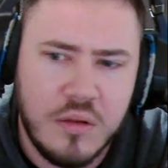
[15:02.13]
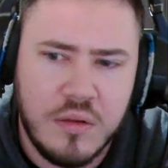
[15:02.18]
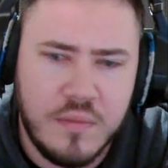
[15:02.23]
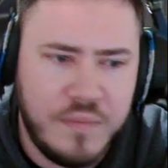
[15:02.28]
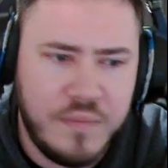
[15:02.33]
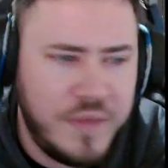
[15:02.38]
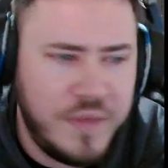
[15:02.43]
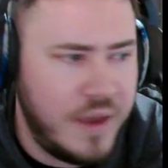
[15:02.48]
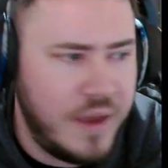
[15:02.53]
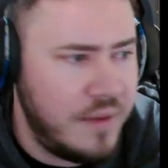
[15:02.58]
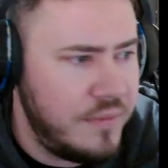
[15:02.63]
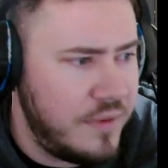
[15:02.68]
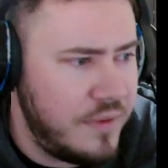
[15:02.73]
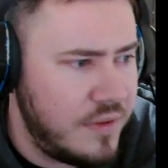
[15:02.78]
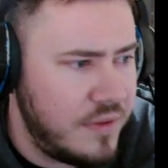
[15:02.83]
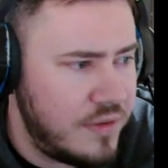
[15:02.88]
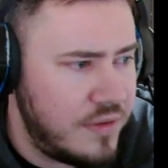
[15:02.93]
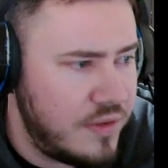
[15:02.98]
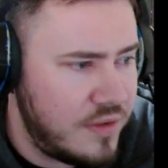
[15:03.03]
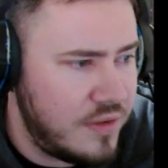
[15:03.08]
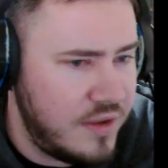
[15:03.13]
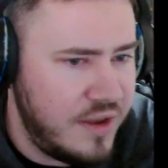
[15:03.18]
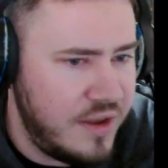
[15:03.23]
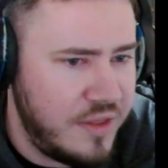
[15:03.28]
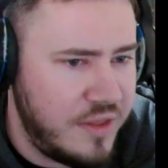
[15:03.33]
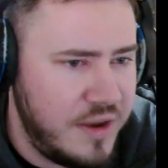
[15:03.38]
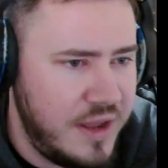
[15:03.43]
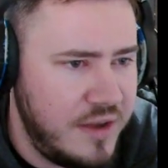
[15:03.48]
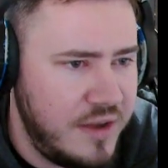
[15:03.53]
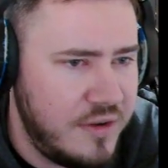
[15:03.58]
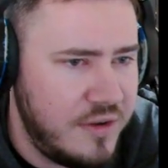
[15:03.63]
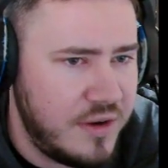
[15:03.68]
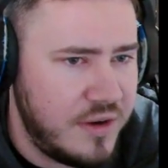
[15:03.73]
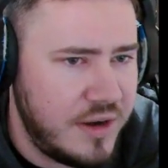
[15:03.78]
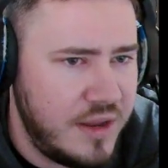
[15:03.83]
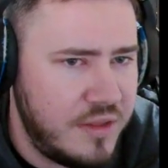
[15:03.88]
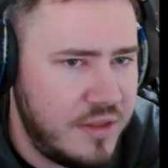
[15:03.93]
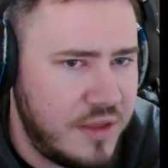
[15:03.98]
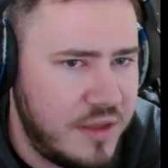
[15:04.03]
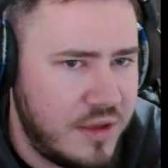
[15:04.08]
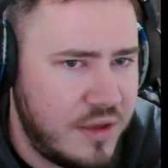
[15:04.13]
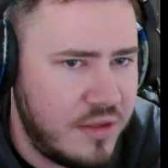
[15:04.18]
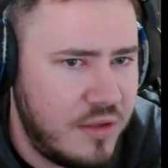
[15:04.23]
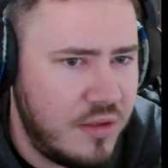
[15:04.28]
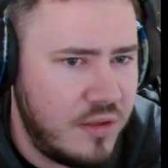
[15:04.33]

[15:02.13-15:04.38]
yeah, it's just another nit doing nit things.